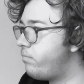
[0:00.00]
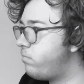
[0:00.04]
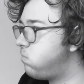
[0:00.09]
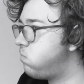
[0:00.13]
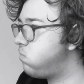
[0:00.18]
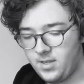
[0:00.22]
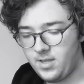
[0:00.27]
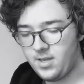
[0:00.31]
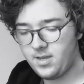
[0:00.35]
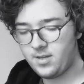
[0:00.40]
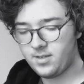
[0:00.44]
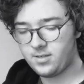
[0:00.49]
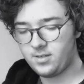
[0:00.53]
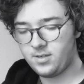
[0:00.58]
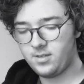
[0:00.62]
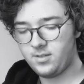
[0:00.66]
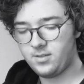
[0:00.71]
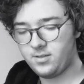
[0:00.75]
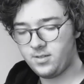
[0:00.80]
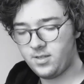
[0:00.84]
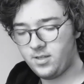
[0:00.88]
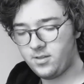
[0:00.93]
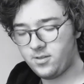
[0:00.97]
yeah,
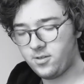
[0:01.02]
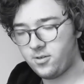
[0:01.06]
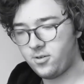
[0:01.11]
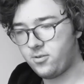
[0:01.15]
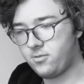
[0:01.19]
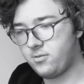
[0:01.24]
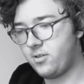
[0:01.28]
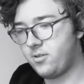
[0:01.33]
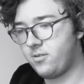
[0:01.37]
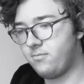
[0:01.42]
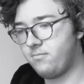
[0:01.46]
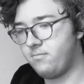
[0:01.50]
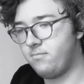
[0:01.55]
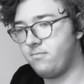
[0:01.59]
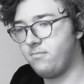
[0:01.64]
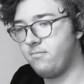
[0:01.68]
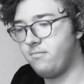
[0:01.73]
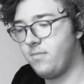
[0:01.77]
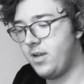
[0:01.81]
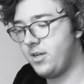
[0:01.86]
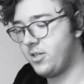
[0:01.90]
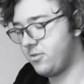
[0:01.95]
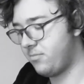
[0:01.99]
and the
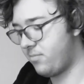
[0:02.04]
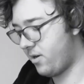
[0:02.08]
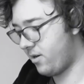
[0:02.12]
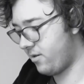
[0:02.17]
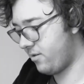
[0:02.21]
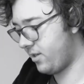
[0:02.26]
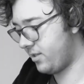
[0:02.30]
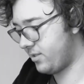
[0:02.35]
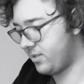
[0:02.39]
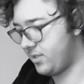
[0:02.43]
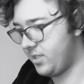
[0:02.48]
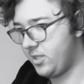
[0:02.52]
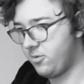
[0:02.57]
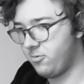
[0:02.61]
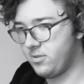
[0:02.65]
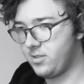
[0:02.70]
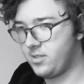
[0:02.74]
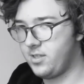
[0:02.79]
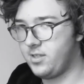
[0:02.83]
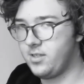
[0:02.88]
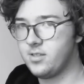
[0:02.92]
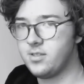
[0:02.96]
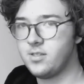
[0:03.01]
major part of that sequence
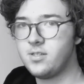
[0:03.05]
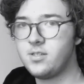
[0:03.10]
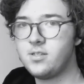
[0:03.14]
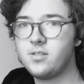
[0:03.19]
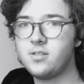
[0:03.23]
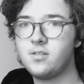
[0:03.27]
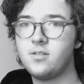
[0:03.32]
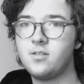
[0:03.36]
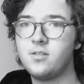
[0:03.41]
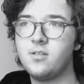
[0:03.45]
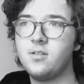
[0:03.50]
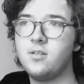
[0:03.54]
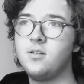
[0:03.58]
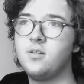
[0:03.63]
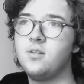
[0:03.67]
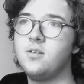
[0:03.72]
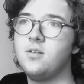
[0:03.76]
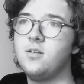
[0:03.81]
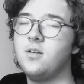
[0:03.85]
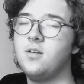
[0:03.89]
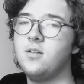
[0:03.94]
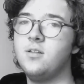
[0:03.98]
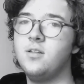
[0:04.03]
is
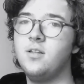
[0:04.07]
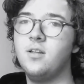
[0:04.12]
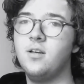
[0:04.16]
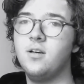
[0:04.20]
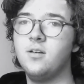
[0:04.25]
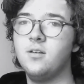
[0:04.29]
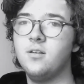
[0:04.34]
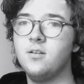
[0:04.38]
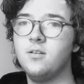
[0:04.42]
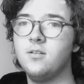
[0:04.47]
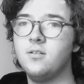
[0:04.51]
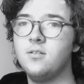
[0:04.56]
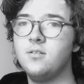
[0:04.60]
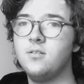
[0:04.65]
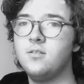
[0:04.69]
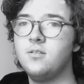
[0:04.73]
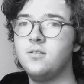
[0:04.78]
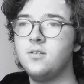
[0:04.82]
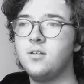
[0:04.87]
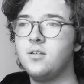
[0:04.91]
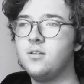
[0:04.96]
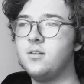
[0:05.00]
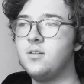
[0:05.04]
a
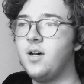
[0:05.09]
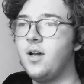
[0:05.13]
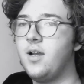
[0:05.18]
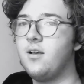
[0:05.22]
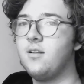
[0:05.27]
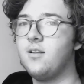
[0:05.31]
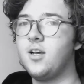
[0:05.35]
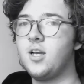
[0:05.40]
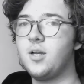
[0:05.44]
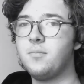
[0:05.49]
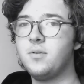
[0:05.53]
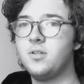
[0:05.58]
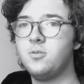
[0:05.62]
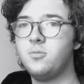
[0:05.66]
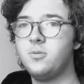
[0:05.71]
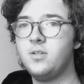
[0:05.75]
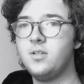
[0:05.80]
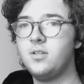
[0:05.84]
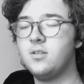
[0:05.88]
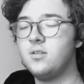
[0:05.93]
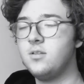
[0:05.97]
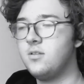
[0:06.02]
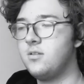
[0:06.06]
dialogue
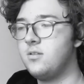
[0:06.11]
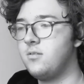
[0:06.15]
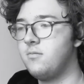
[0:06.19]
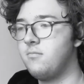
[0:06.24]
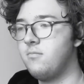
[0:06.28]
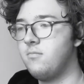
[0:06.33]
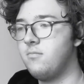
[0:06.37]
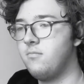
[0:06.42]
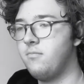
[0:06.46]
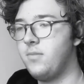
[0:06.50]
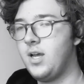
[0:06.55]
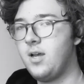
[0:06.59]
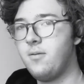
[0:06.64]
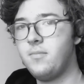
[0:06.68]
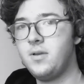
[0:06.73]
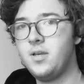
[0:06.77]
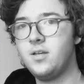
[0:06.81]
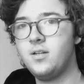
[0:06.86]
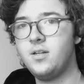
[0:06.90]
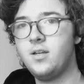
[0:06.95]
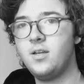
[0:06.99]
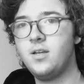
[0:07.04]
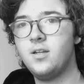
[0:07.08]
between
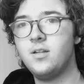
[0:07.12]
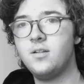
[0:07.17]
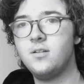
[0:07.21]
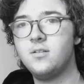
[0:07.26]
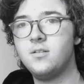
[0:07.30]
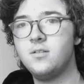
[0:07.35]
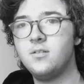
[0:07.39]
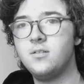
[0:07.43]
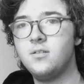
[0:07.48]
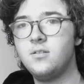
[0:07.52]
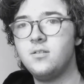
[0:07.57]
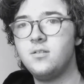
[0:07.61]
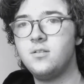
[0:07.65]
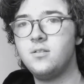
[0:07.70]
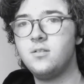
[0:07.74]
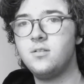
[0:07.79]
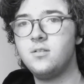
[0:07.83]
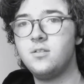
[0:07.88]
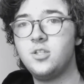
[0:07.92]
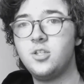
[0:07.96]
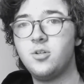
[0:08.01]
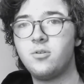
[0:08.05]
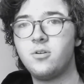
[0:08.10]
Batman and
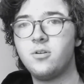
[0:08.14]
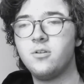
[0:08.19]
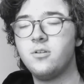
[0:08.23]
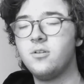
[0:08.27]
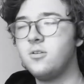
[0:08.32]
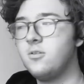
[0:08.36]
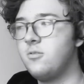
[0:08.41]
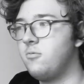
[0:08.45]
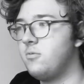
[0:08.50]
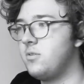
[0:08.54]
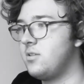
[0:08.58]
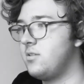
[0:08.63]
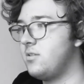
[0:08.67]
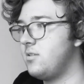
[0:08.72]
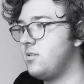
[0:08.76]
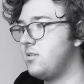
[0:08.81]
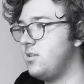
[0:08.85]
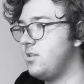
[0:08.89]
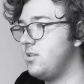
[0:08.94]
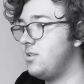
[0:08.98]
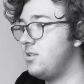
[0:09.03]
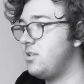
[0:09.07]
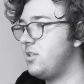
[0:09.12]
Joker,
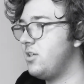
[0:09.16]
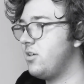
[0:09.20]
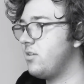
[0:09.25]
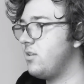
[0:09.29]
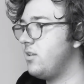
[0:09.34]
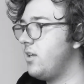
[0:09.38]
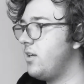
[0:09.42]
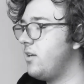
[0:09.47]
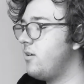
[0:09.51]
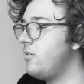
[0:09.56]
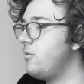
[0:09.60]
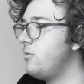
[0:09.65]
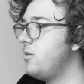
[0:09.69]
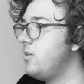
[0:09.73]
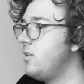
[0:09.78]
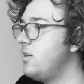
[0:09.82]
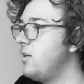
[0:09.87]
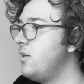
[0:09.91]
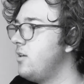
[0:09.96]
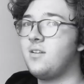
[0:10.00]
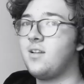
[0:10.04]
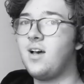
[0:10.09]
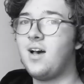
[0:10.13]
which is Jared Leto.
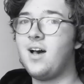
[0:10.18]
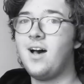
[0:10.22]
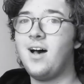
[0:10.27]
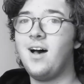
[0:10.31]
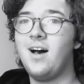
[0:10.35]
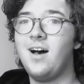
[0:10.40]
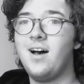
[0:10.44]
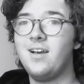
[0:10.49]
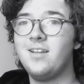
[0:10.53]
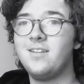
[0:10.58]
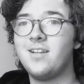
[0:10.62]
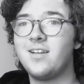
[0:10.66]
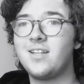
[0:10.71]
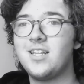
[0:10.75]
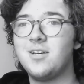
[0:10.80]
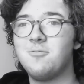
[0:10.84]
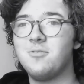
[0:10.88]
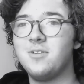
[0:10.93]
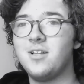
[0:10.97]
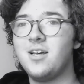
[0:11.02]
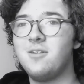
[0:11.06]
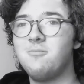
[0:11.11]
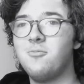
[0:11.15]
I liked him a
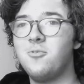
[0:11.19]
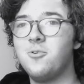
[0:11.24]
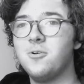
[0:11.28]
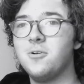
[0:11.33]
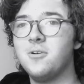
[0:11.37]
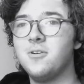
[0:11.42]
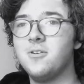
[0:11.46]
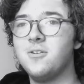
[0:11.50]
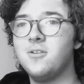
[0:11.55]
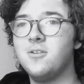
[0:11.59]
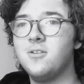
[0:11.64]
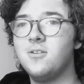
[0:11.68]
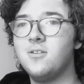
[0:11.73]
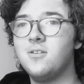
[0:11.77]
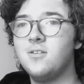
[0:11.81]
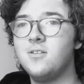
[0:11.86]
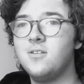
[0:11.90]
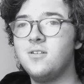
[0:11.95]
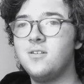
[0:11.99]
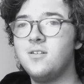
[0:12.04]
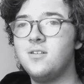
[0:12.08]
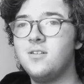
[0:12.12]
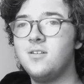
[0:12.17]
lot more
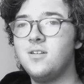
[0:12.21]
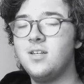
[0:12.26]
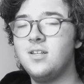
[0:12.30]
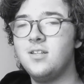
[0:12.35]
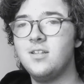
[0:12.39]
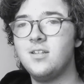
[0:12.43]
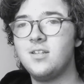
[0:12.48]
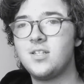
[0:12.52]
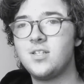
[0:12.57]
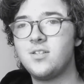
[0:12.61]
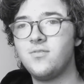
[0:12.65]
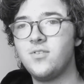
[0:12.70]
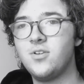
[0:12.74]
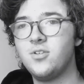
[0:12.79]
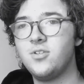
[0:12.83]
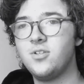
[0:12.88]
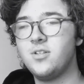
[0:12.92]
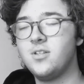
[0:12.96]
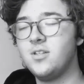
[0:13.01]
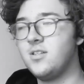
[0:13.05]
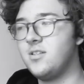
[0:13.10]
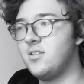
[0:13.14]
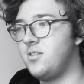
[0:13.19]
in this
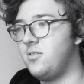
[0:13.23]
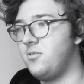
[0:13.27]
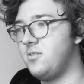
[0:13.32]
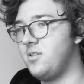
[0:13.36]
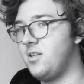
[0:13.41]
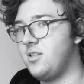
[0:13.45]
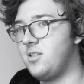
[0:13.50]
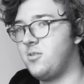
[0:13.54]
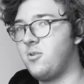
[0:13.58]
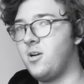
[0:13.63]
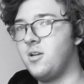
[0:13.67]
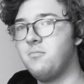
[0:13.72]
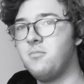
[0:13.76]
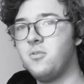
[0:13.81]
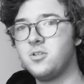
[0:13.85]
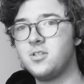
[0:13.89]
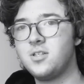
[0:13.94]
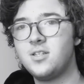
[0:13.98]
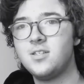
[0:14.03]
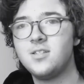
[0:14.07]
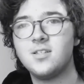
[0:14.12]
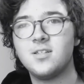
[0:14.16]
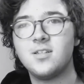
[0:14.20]
version than Suicide Squad, mostly
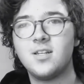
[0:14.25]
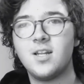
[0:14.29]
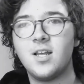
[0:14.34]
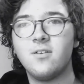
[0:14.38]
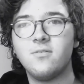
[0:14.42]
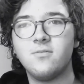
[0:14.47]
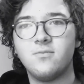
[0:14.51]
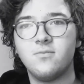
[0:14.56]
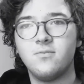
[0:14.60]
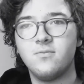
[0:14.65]
because he didn't have